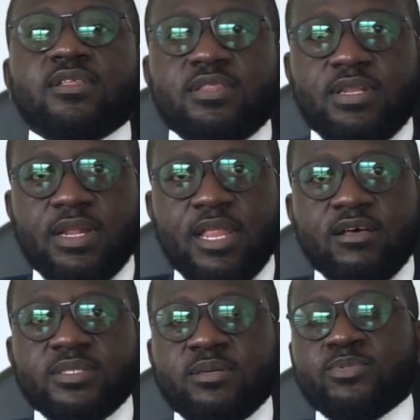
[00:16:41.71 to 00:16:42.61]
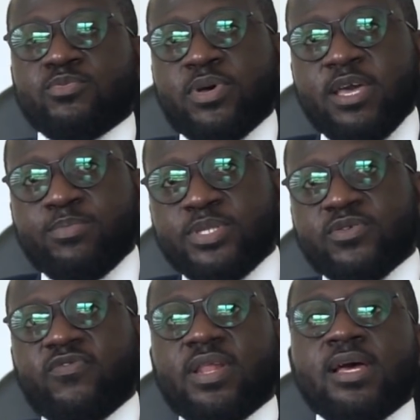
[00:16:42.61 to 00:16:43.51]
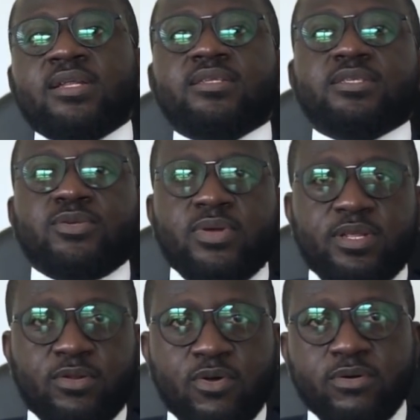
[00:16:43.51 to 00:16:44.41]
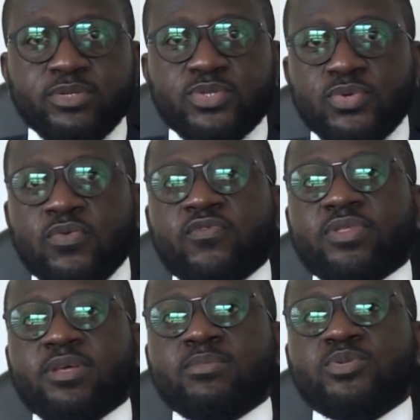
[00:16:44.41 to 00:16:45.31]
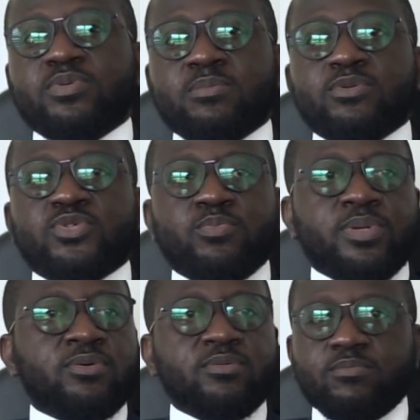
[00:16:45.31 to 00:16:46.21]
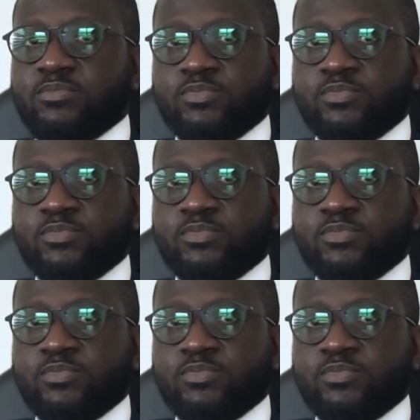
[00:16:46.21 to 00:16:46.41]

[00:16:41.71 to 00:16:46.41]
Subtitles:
that allows them to buy a piece of land, and then also for them to be able to build